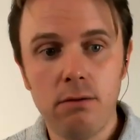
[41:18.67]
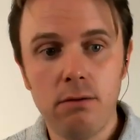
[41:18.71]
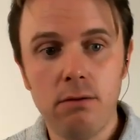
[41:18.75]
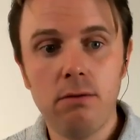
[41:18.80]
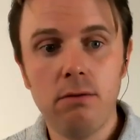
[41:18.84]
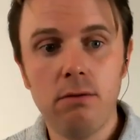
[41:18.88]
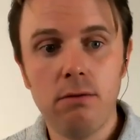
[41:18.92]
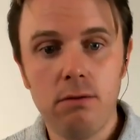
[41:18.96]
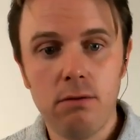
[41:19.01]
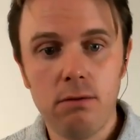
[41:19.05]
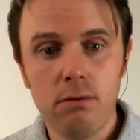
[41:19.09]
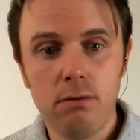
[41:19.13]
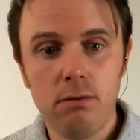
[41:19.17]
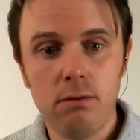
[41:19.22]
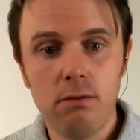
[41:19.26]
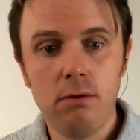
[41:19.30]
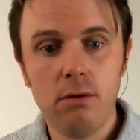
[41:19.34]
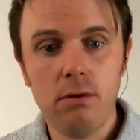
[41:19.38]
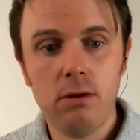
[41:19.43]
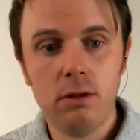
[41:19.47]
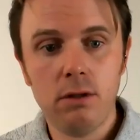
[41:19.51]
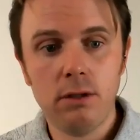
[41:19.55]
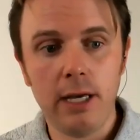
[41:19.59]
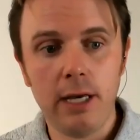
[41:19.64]
Ah,
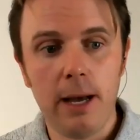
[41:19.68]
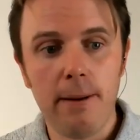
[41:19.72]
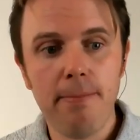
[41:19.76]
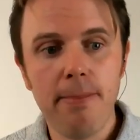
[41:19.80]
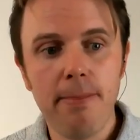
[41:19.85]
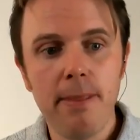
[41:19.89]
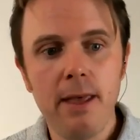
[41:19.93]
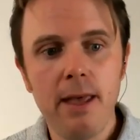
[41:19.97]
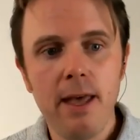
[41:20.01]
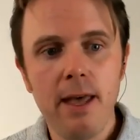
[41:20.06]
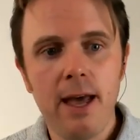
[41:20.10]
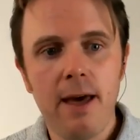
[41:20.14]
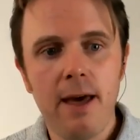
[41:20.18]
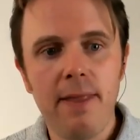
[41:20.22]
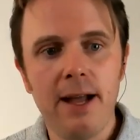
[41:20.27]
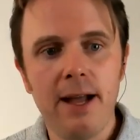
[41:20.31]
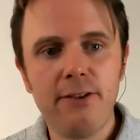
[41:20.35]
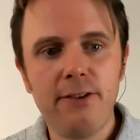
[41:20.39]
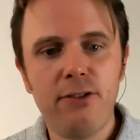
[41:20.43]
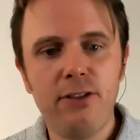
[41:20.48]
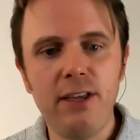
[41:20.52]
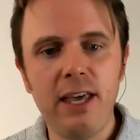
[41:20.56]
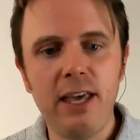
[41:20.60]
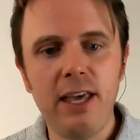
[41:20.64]
okay. Yeah. And
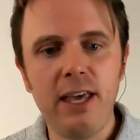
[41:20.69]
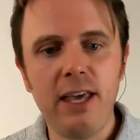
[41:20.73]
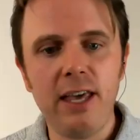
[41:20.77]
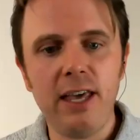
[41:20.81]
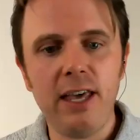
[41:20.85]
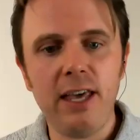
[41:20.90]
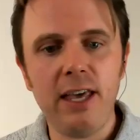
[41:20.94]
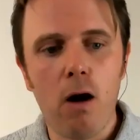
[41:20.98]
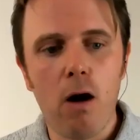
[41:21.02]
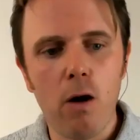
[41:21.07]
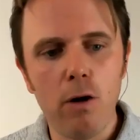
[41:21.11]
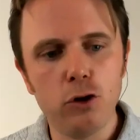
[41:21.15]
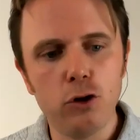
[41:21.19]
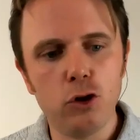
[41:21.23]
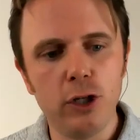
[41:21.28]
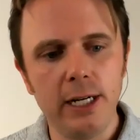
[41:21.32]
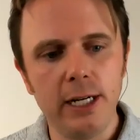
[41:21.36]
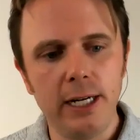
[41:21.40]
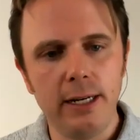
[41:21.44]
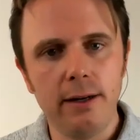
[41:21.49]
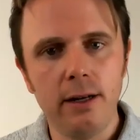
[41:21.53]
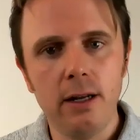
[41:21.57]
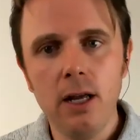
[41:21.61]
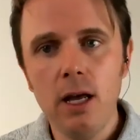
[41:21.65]
that's the A R
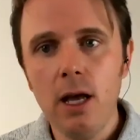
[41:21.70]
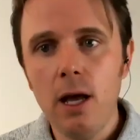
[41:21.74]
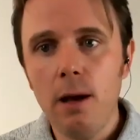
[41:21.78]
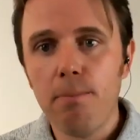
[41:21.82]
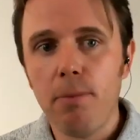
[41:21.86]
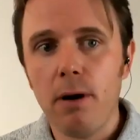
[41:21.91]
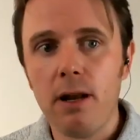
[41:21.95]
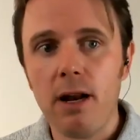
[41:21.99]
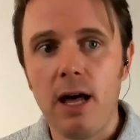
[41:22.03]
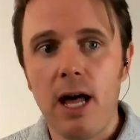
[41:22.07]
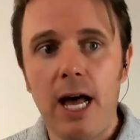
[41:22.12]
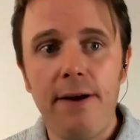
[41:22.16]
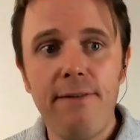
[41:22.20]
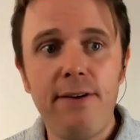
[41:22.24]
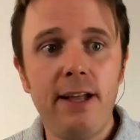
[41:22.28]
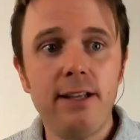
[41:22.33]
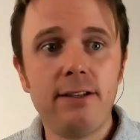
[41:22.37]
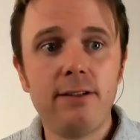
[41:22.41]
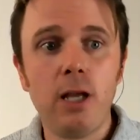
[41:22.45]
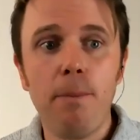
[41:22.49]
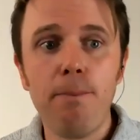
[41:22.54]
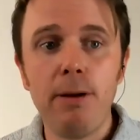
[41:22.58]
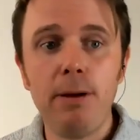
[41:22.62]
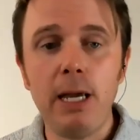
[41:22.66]
gene. But I've had
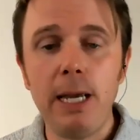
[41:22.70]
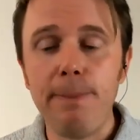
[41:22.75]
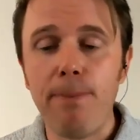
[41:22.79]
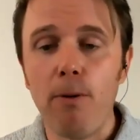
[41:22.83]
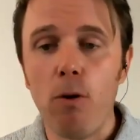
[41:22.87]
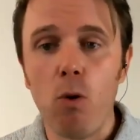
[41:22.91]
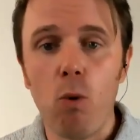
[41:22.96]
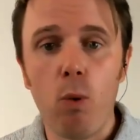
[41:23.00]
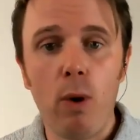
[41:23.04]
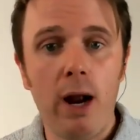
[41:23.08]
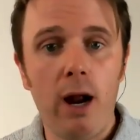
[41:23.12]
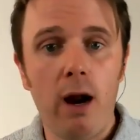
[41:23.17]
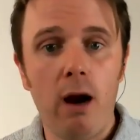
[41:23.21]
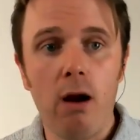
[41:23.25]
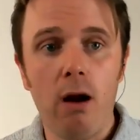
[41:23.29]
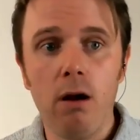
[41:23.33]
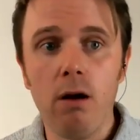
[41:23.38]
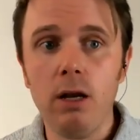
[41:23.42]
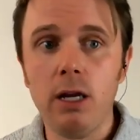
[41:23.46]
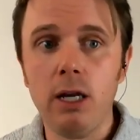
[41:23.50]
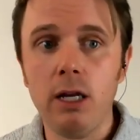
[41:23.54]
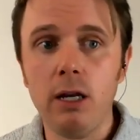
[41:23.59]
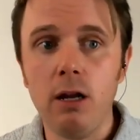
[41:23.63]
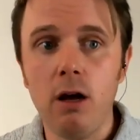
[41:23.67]
some people where,
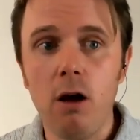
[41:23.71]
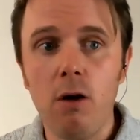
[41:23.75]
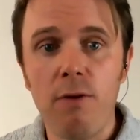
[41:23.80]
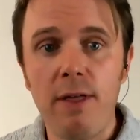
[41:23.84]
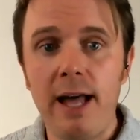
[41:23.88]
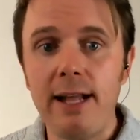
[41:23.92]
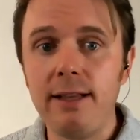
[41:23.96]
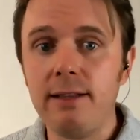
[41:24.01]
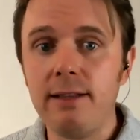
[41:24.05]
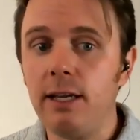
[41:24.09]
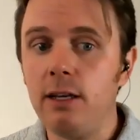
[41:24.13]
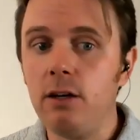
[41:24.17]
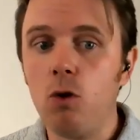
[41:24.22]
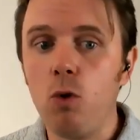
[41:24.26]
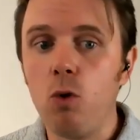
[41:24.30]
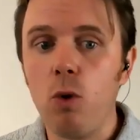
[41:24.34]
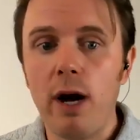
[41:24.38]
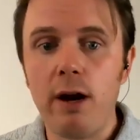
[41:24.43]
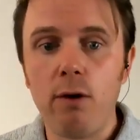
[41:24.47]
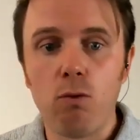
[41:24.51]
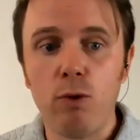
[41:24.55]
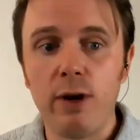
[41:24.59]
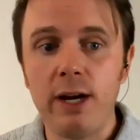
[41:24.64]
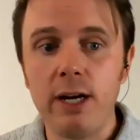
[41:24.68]
you know, that didn't
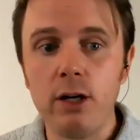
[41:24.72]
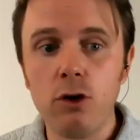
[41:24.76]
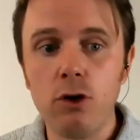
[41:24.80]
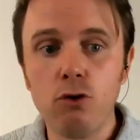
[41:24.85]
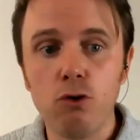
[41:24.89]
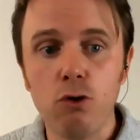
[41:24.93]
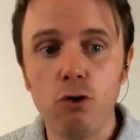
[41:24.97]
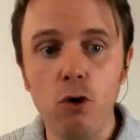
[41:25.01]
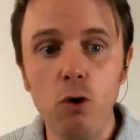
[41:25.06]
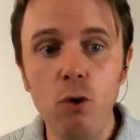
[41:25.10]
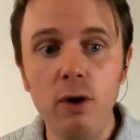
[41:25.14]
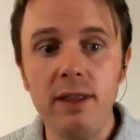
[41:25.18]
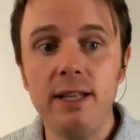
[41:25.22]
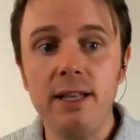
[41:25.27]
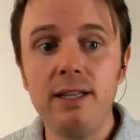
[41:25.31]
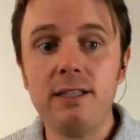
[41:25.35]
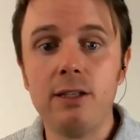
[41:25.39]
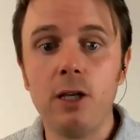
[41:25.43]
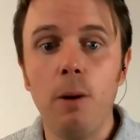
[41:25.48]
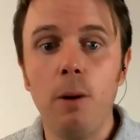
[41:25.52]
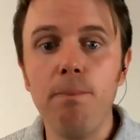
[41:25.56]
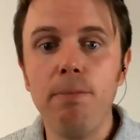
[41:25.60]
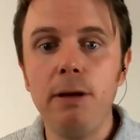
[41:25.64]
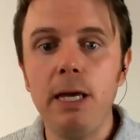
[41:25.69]
quite ring true. And then
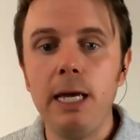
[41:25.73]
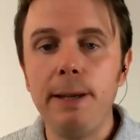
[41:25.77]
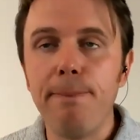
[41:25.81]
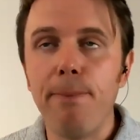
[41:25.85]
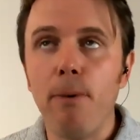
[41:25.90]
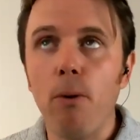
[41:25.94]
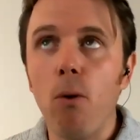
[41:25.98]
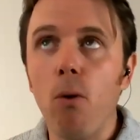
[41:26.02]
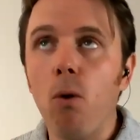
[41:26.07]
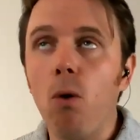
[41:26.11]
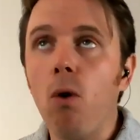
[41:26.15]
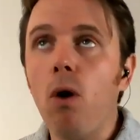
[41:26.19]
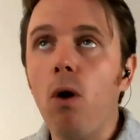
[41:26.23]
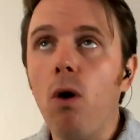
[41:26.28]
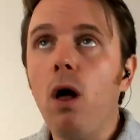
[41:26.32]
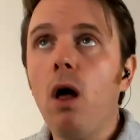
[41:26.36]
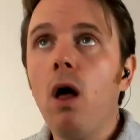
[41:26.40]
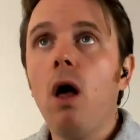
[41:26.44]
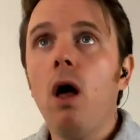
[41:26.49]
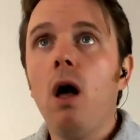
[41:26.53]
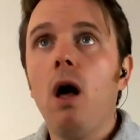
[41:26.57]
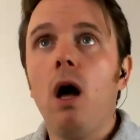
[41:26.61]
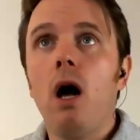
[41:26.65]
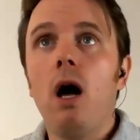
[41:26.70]
some people,
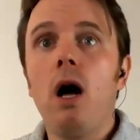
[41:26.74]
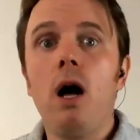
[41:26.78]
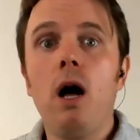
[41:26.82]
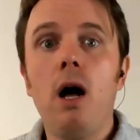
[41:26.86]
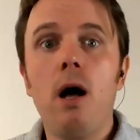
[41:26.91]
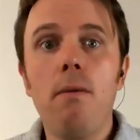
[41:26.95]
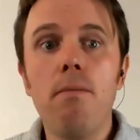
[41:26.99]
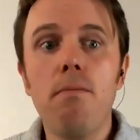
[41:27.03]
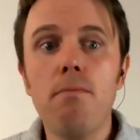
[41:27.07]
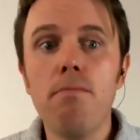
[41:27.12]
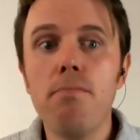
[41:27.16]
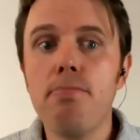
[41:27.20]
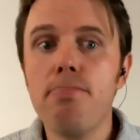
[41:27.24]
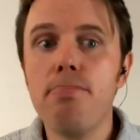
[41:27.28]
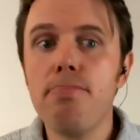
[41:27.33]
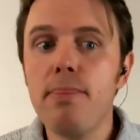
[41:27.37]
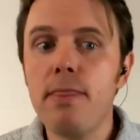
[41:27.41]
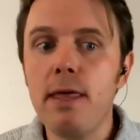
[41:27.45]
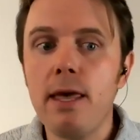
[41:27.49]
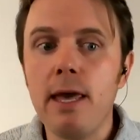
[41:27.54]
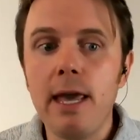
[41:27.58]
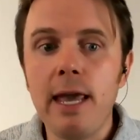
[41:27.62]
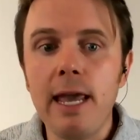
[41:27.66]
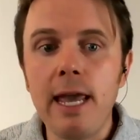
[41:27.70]
um,
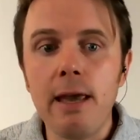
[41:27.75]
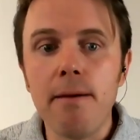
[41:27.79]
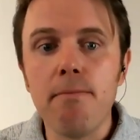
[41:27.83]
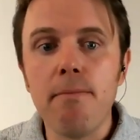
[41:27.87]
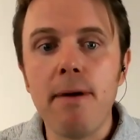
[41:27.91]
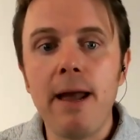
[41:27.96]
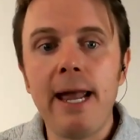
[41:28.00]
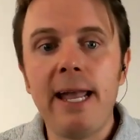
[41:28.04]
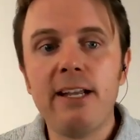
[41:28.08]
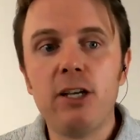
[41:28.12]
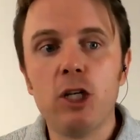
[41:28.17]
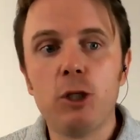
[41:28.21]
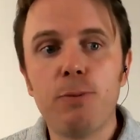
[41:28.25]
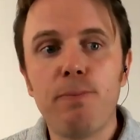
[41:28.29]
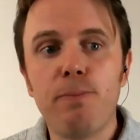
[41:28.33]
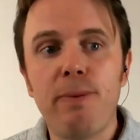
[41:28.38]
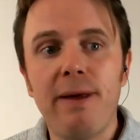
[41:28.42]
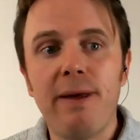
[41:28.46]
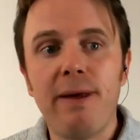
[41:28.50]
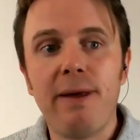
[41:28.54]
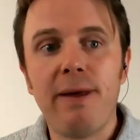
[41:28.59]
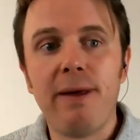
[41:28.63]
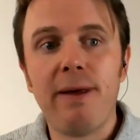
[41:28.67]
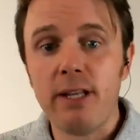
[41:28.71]
it may just been
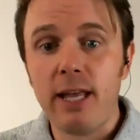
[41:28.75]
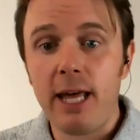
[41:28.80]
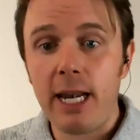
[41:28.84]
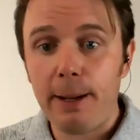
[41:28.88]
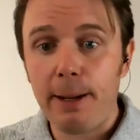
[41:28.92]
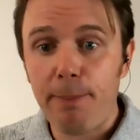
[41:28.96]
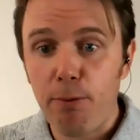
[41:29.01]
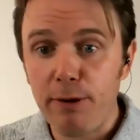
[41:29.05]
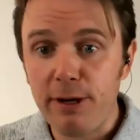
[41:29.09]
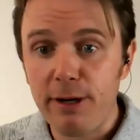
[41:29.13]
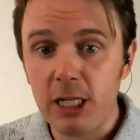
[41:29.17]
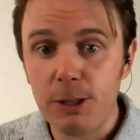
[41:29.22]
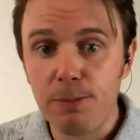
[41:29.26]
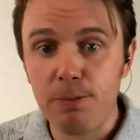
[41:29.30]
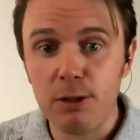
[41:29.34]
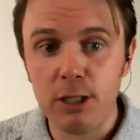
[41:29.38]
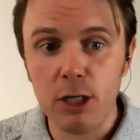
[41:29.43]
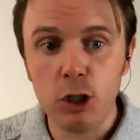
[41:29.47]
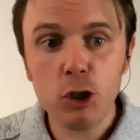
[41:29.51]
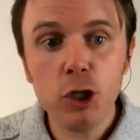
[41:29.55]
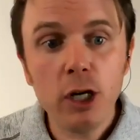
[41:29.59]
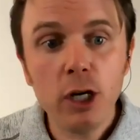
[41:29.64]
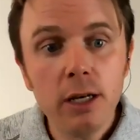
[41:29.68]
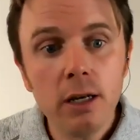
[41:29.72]
a genetic
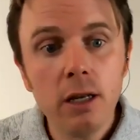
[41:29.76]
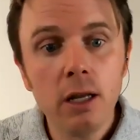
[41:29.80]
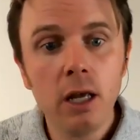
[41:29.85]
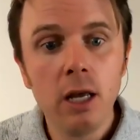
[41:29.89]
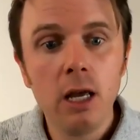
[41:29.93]
predisposition.